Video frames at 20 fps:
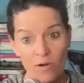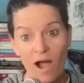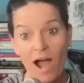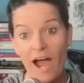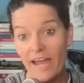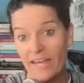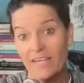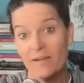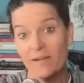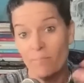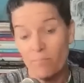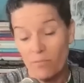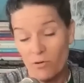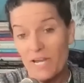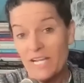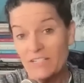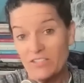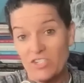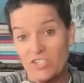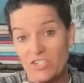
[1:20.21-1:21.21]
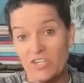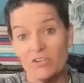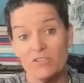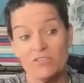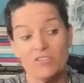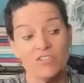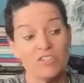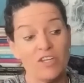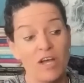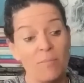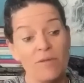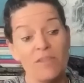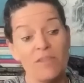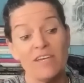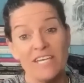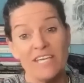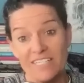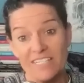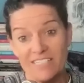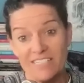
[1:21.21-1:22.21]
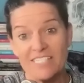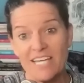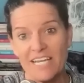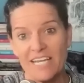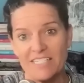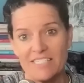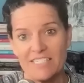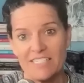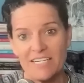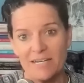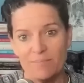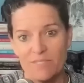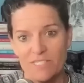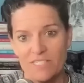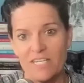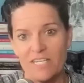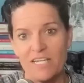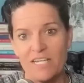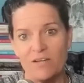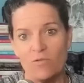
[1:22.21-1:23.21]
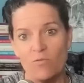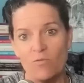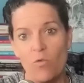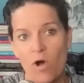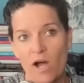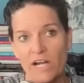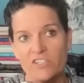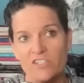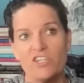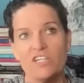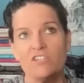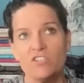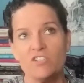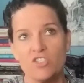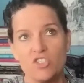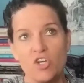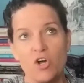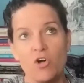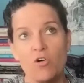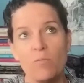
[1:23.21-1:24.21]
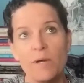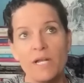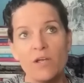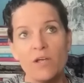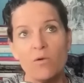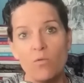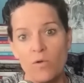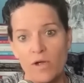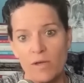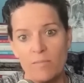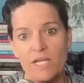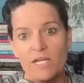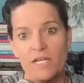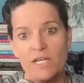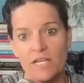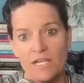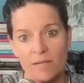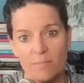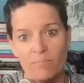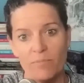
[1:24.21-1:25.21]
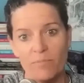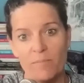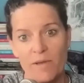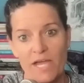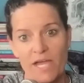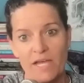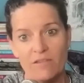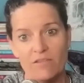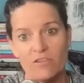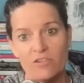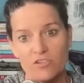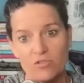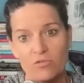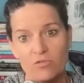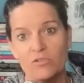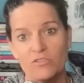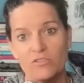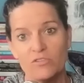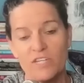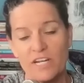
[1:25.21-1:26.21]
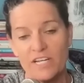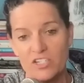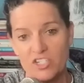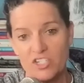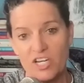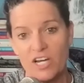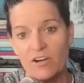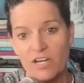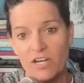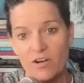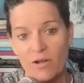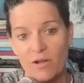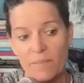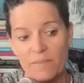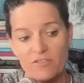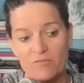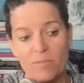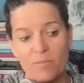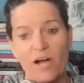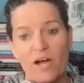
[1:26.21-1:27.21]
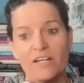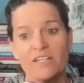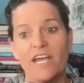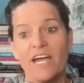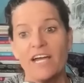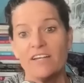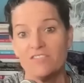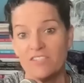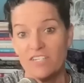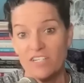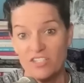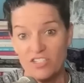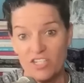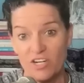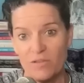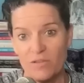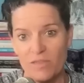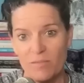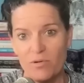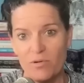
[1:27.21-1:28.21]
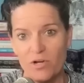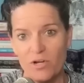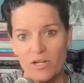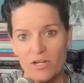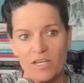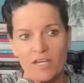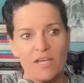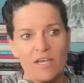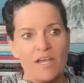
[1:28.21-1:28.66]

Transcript: I can bring to you some of the insights that I'm seeing watching so many women implement the tools that I share here on this podcast, that I share in the book.